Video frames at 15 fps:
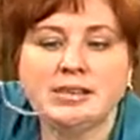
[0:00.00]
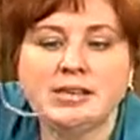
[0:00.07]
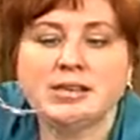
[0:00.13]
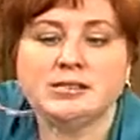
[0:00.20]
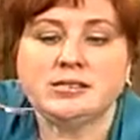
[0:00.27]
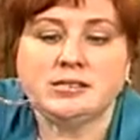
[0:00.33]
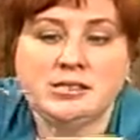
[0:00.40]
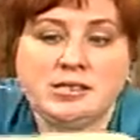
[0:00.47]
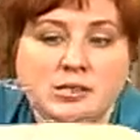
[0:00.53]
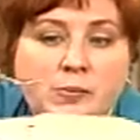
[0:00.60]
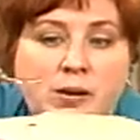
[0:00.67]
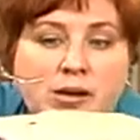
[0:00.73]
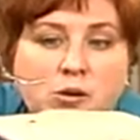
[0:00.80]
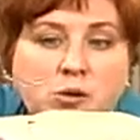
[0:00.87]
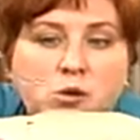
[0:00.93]
This is
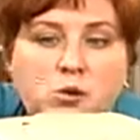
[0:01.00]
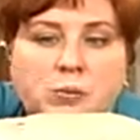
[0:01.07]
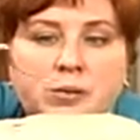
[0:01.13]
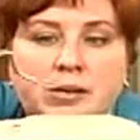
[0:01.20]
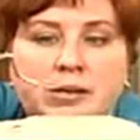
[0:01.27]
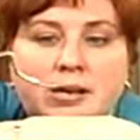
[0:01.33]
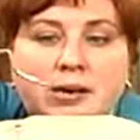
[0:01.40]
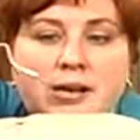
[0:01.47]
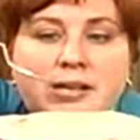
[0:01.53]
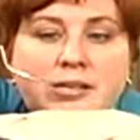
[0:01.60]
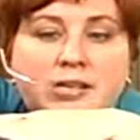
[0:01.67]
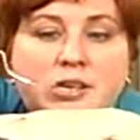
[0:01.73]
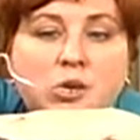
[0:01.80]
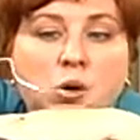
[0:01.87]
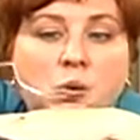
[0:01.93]
my hoop. And then
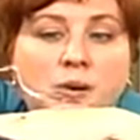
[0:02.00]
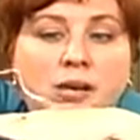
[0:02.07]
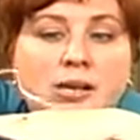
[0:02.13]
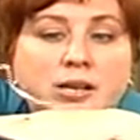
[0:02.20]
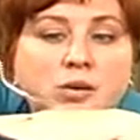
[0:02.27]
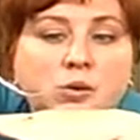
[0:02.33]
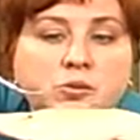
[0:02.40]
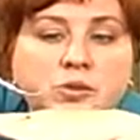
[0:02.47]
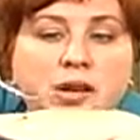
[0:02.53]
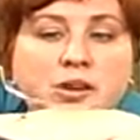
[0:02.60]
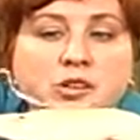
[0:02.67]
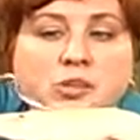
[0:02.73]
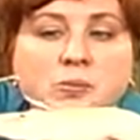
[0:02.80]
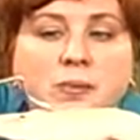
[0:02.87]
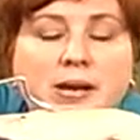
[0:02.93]
I go in, it goes
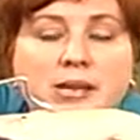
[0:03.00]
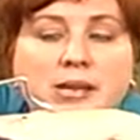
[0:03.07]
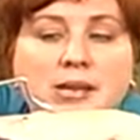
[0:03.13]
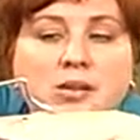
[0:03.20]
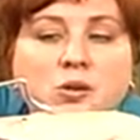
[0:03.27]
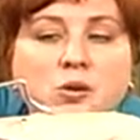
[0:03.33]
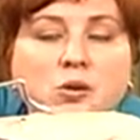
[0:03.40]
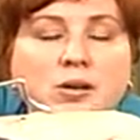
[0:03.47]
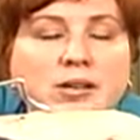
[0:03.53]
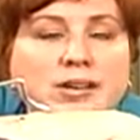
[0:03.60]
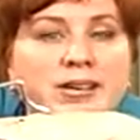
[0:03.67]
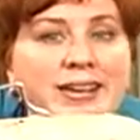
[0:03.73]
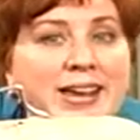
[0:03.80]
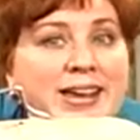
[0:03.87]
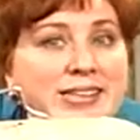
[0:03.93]
under my needle,
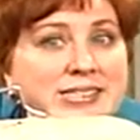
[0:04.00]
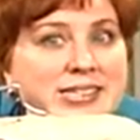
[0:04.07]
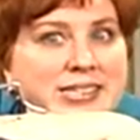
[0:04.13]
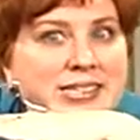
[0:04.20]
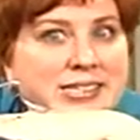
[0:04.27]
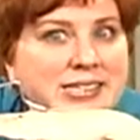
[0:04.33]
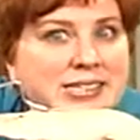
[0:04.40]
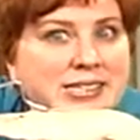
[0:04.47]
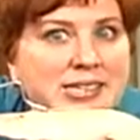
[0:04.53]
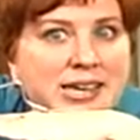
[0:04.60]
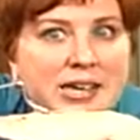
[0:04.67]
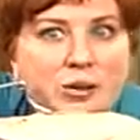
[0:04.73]
nice and easy.